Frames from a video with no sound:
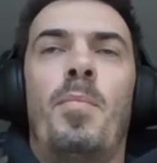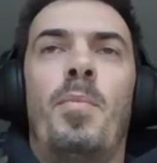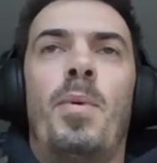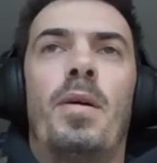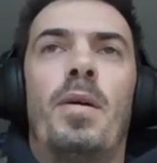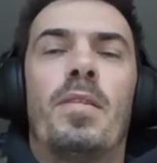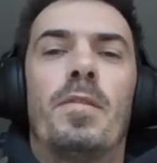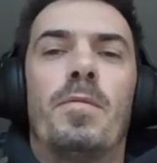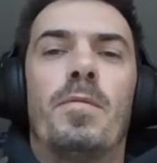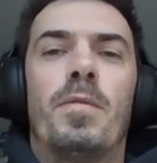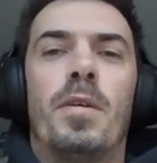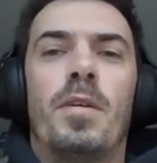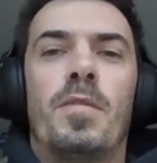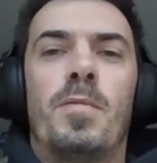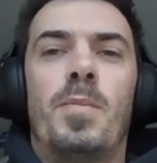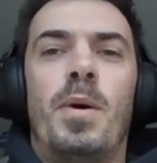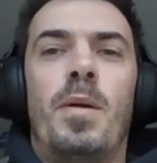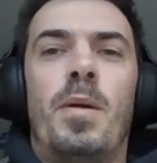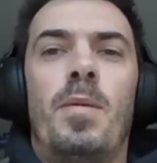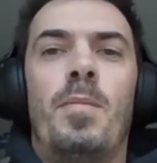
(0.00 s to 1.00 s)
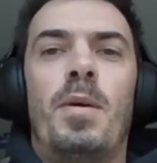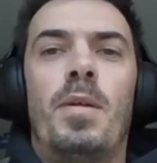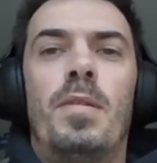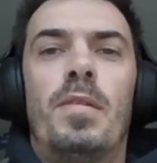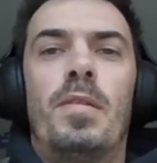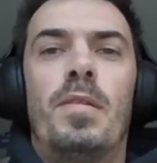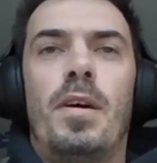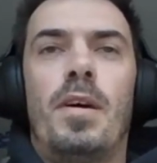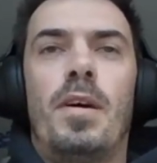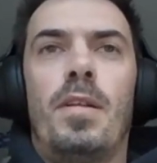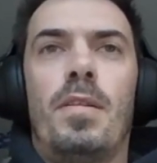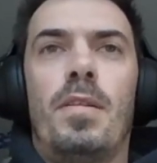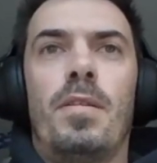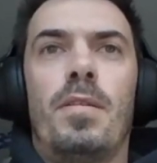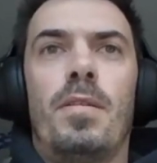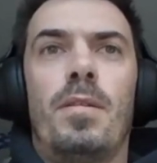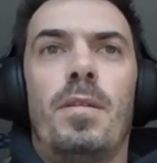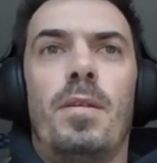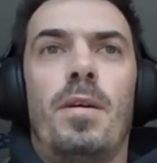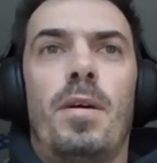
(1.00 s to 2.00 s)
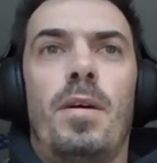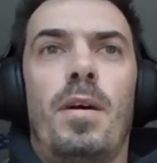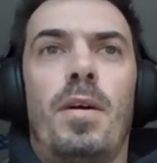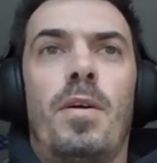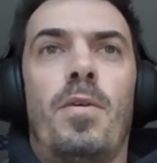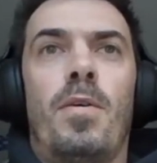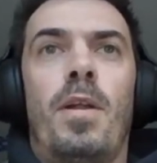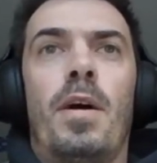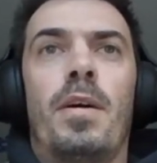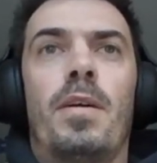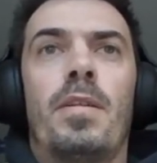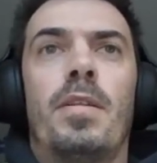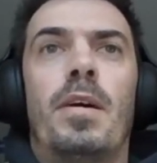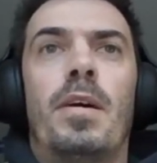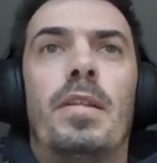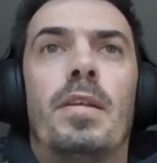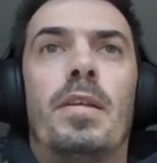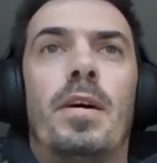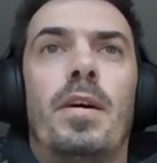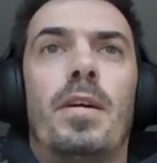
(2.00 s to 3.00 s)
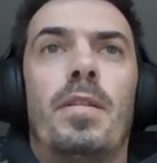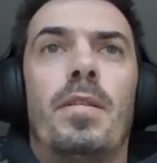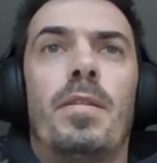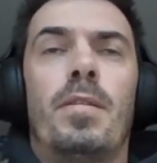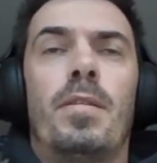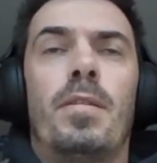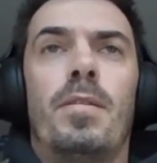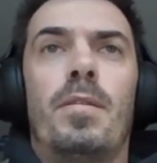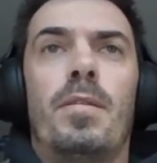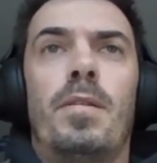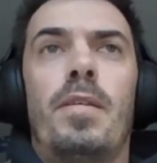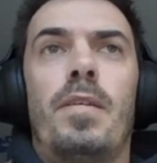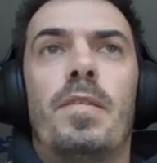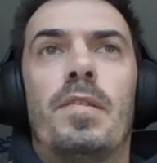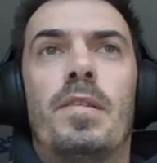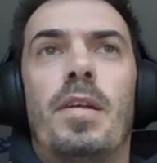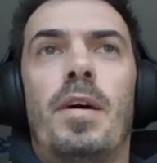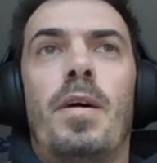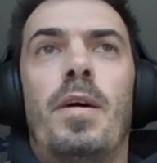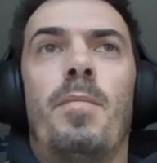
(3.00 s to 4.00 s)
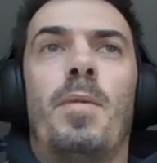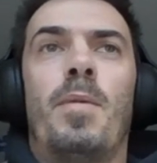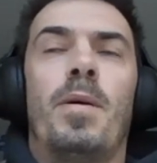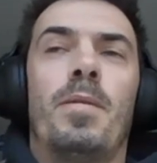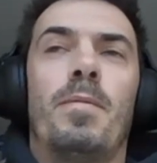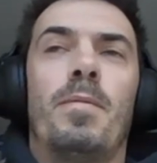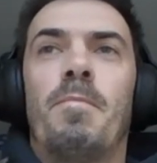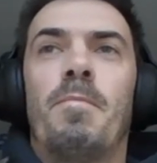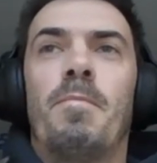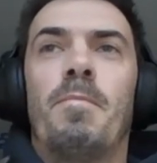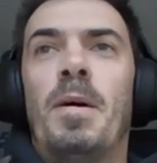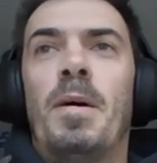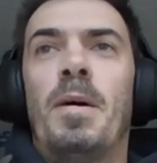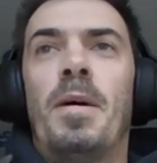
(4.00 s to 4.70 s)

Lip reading: parts of the experiments and collect data and test them, and